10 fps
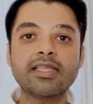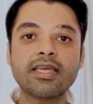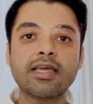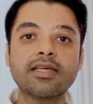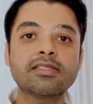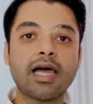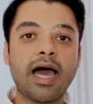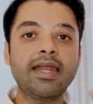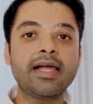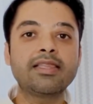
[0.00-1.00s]
thing is
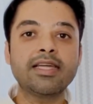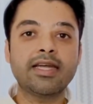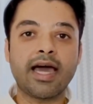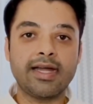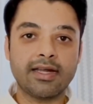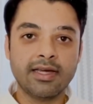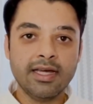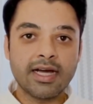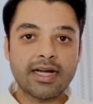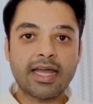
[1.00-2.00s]
unhealthy diet.
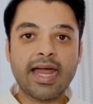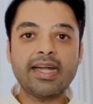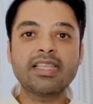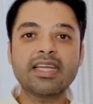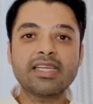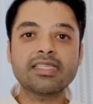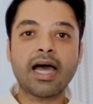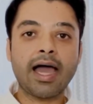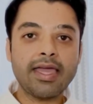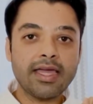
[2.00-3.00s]
A diet that is
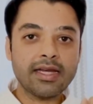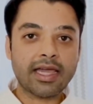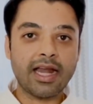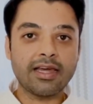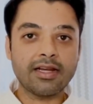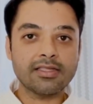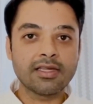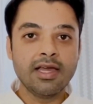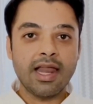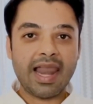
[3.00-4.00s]
high in calories,
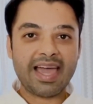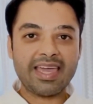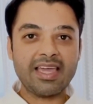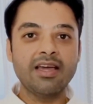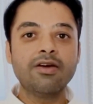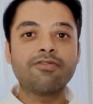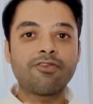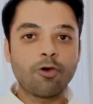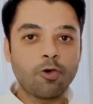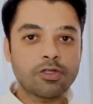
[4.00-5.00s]
lacking
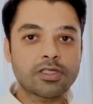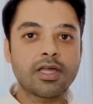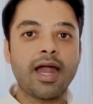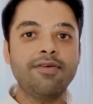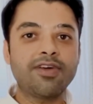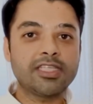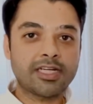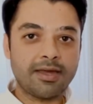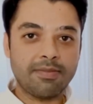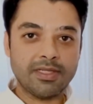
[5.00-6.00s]
fruits and
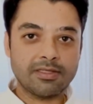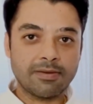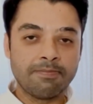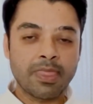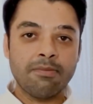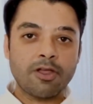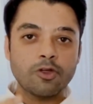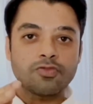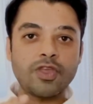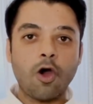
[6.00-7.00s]
vegetables.
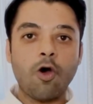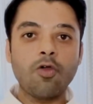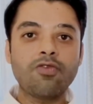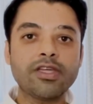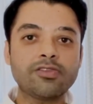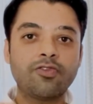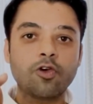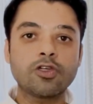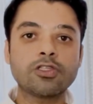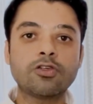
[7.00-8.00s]
Because we always
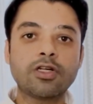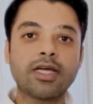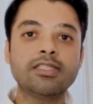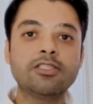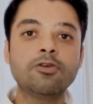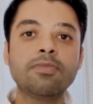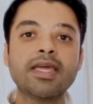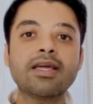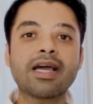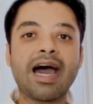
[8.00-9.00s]
focus on
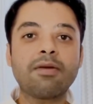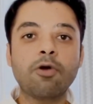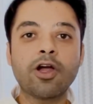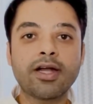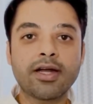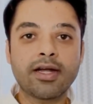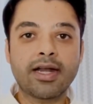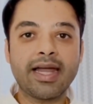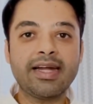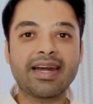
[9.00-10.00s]
consuming carbohydrate
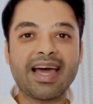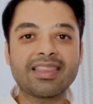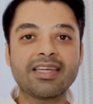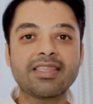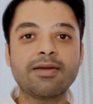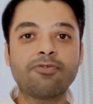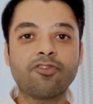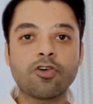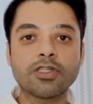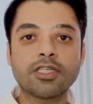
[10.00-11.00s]
diet rather than
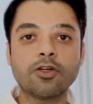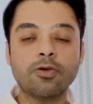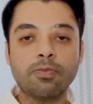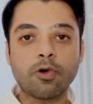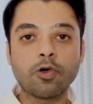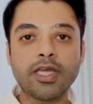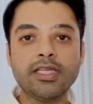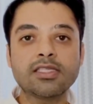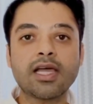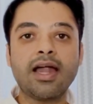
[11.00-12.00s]
focusing on
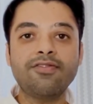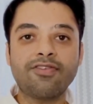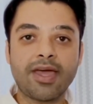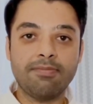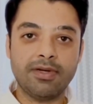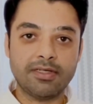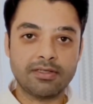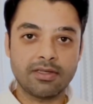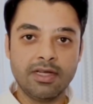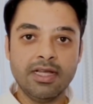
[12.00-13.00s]
proteins and
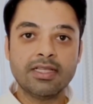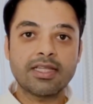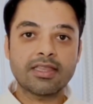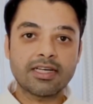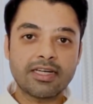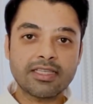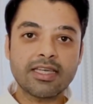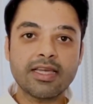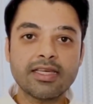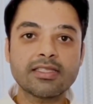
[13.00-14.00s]
fibers. Then third
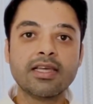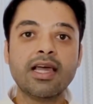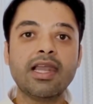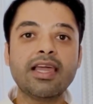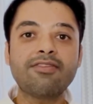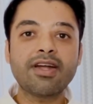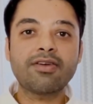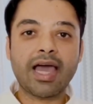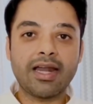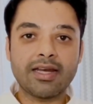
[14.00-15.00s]
thing is liquid
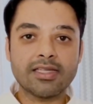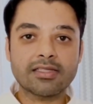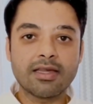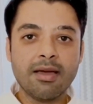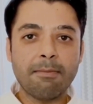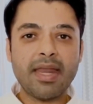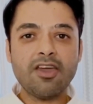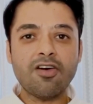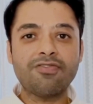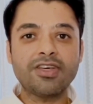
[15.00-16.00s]
calories. Many
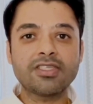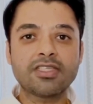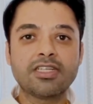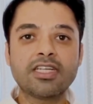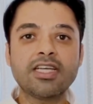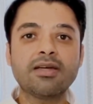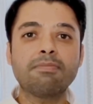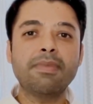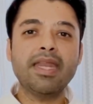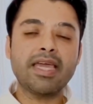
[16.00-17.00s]
of us drink
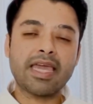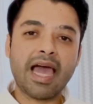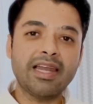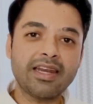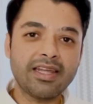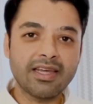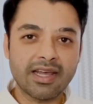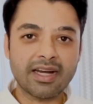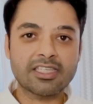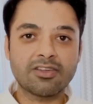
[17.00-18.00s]
many calorie
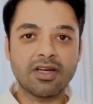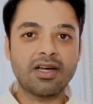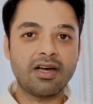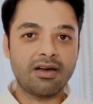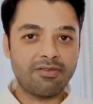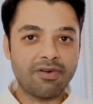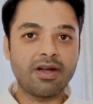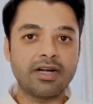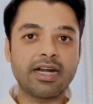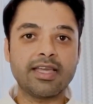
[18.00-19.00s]
rich
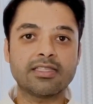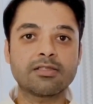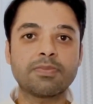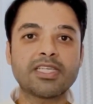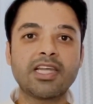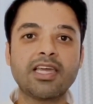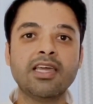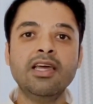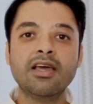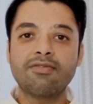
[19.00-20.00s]
drinks, especially
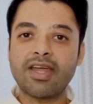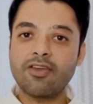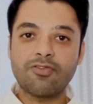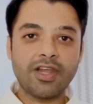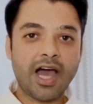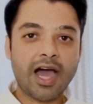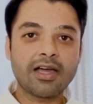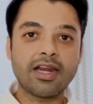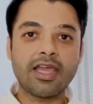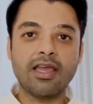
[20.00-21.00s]
when you feel
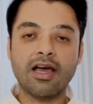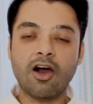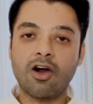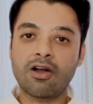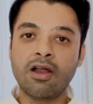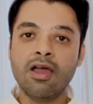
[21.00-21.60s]
hungry or